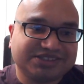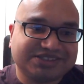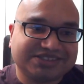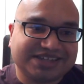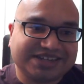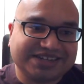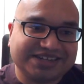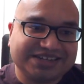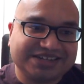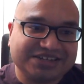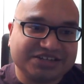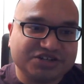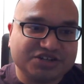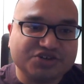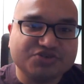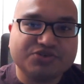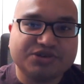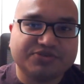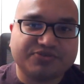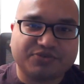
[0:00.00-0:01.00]
any
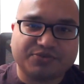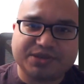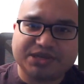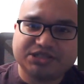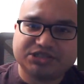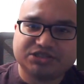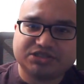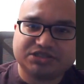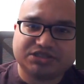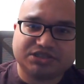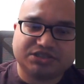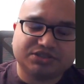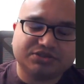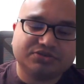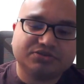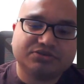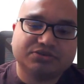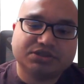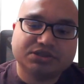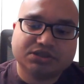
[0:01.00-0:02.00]
new information to
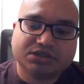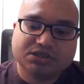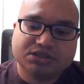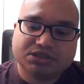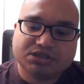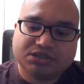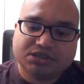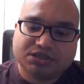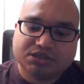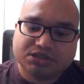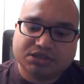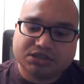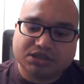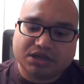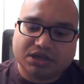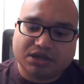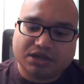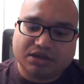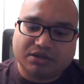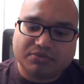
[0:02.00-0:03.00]
you?
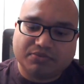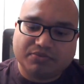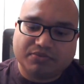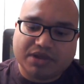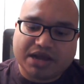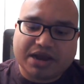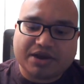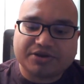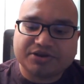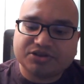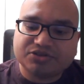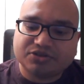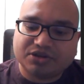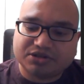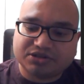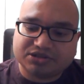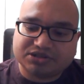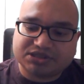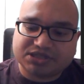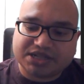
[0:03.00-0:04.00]
How are you
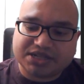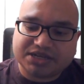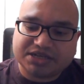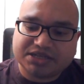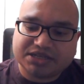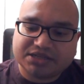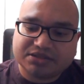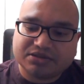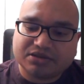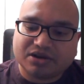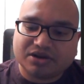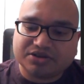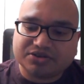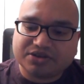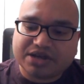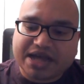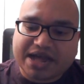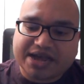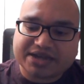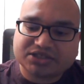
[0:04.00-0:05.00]
understanding it? Are you
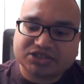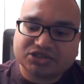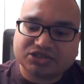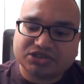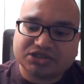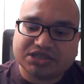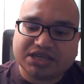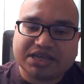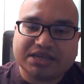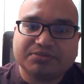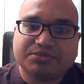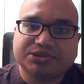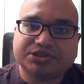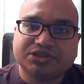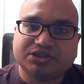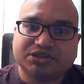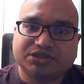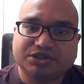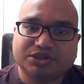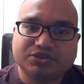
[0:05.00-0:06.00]
actually able to
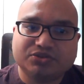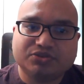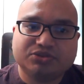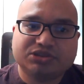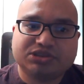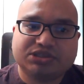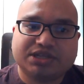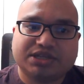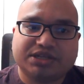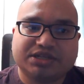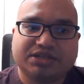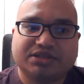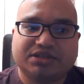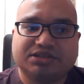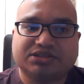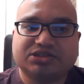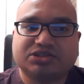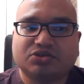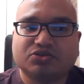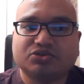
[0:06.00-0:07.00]
use any of the
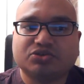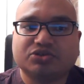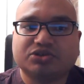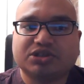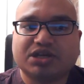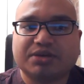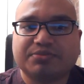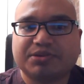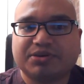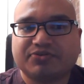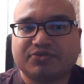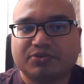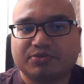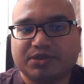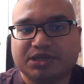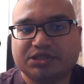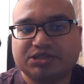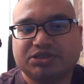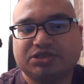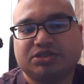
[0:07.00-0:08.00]
social type
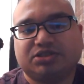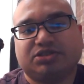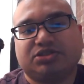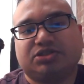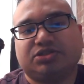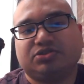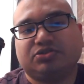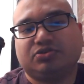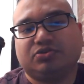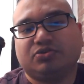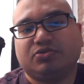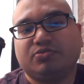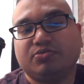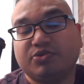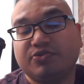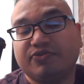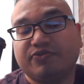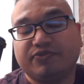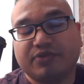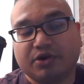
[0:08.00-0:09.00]
information to
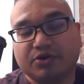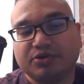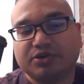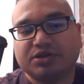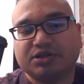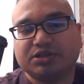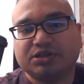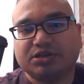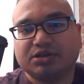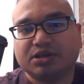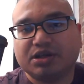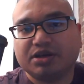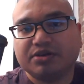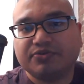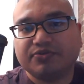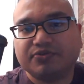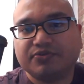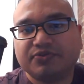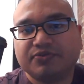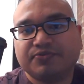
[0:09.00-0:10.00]
move forward in your
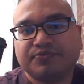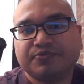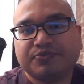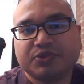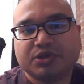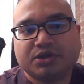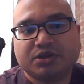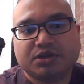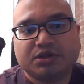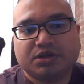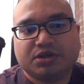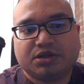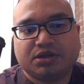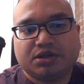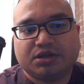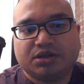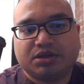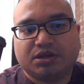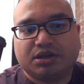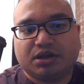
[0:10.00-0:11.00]
life?
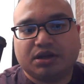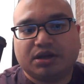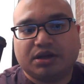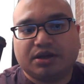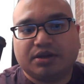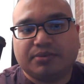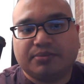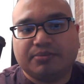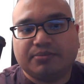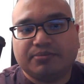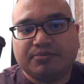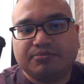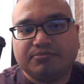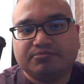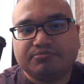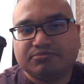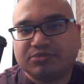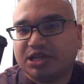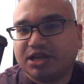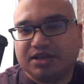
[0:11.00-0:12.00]
Um,
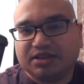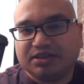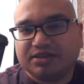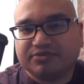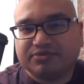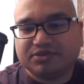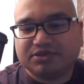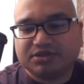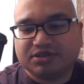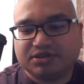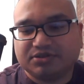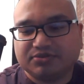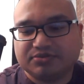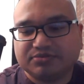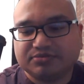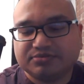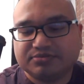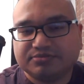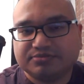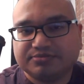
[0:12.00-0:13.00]
yeah, I'd love to know.
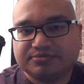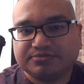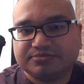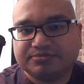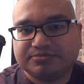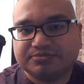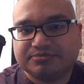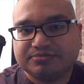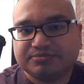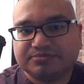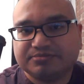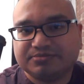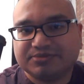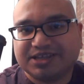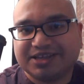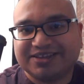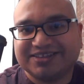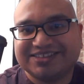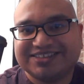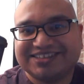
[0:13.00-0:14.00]
Yeah,
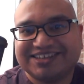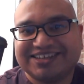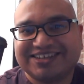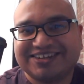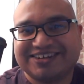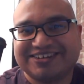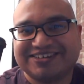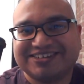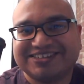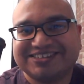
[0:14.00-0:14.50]
take care.